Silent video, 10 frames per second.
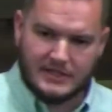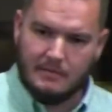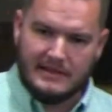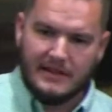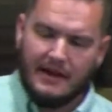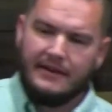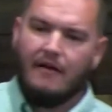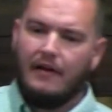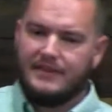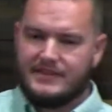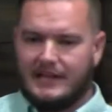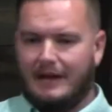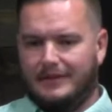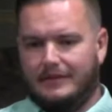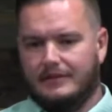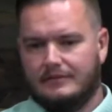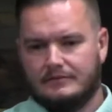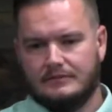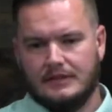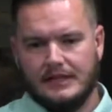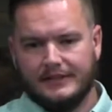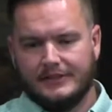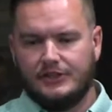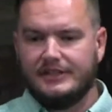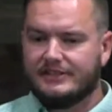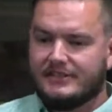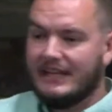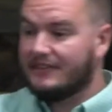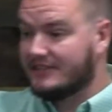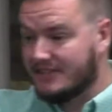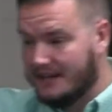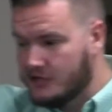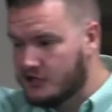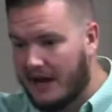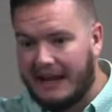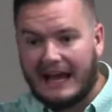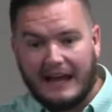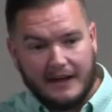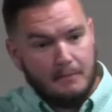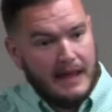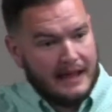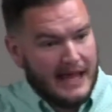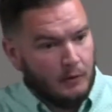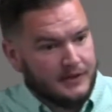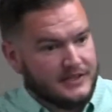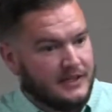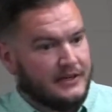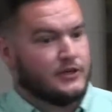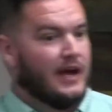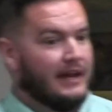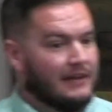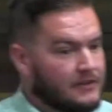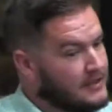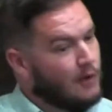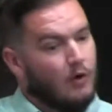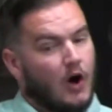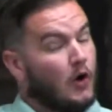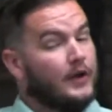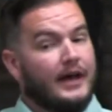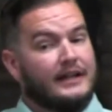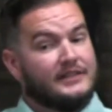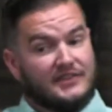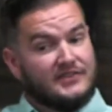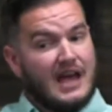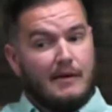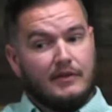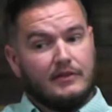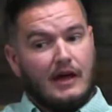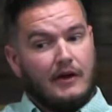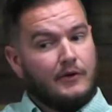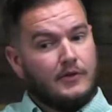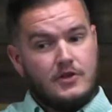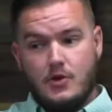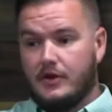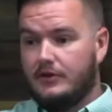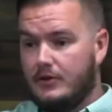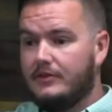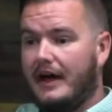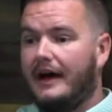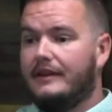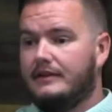to be done on the Sabbath. Jesus said, "The sun is shining, I got to make hay while the sun is shining." And they're saying, "Whoa, hold on, it's the Sabbath. I don't know that you can do that."